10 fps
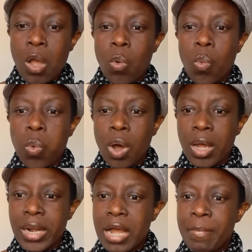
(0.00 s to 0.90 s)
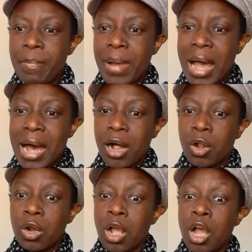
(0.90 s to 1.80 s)
What
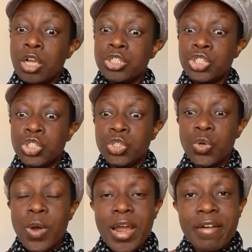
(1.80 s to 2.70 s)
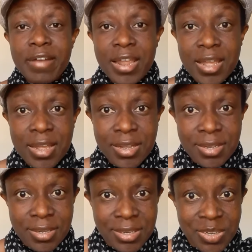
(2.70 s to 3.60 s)
about
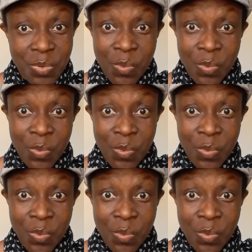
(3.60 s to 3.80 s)
jewelries?